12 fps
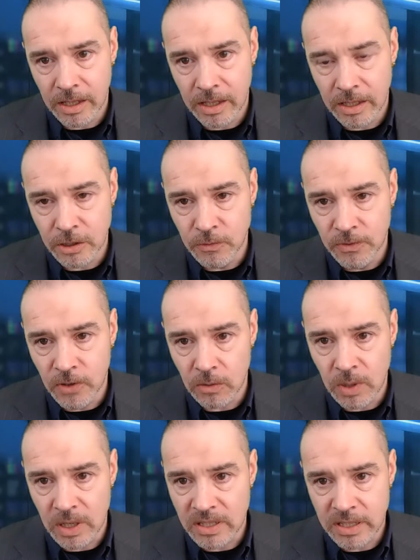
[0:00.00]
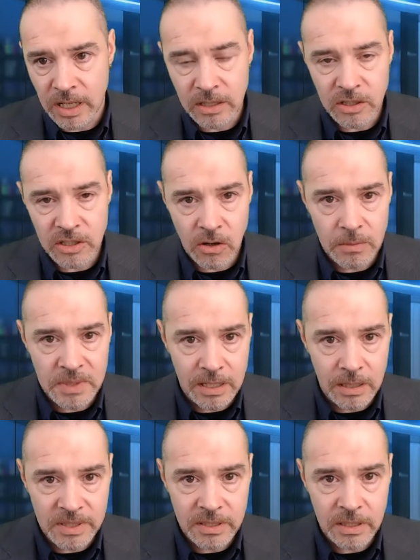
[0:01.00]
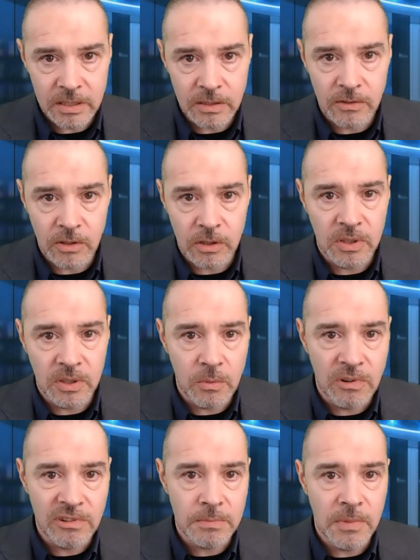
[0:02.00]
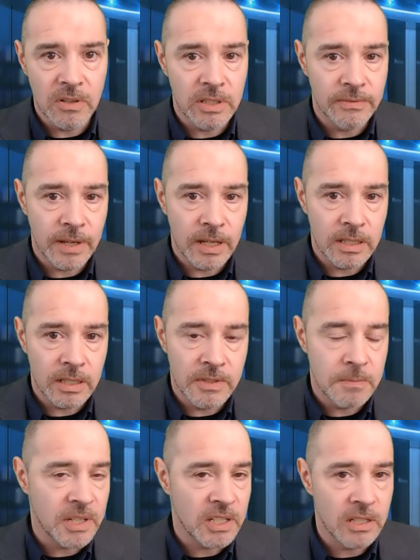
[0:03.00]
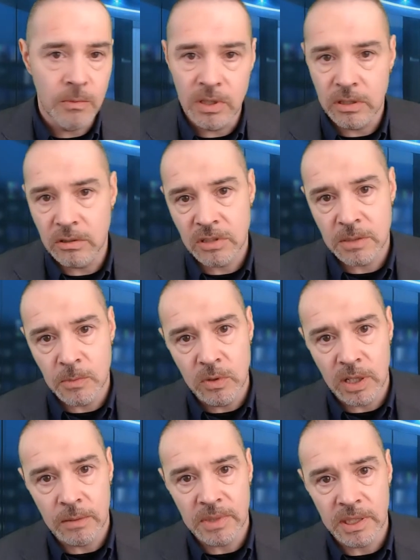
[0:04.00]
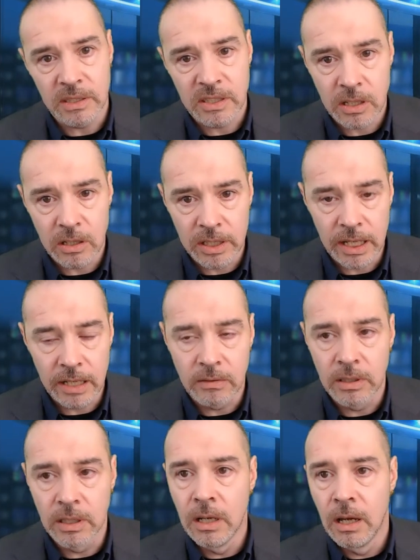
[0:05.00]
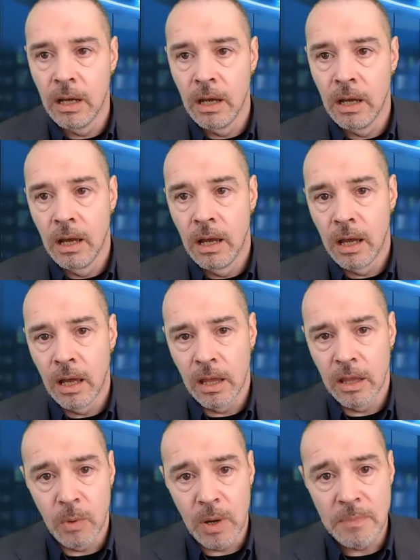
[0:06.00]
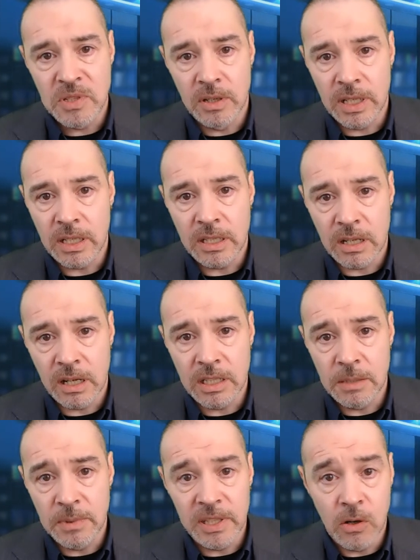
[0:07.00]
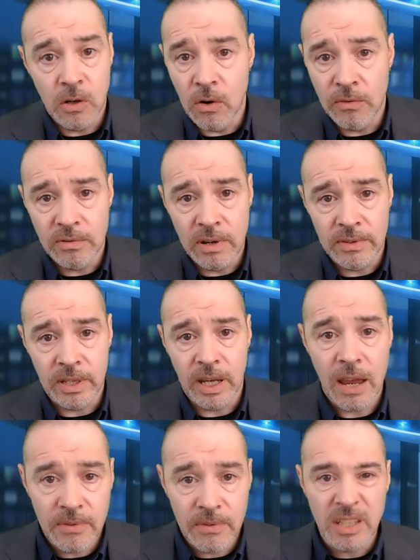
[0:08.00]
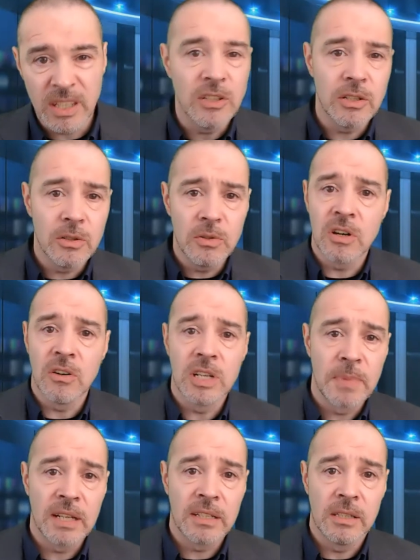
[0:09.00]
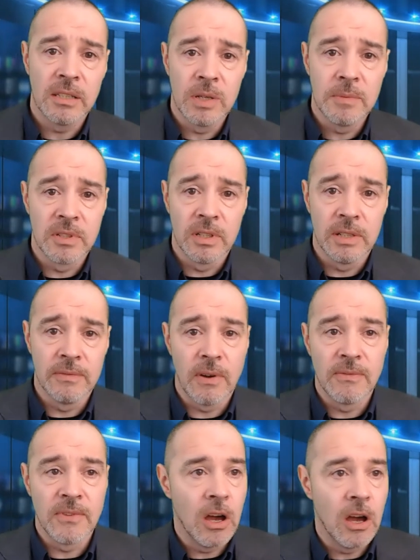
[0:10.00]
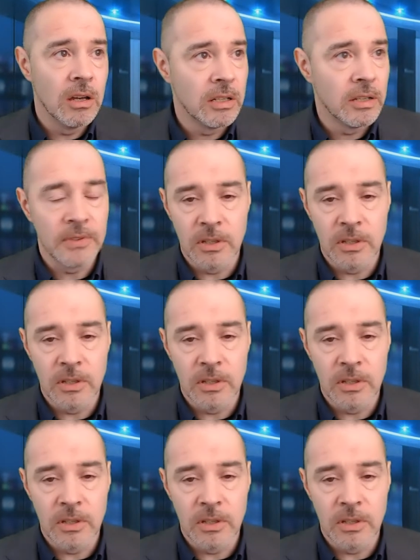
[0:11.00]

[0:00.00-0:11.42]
You've got to understand your time is limited. You've got to put it where it's most effective, especially when you're a small company and starting out. The website is going to be the core for everything. Everything you do ties back to the website. If I've heard of you,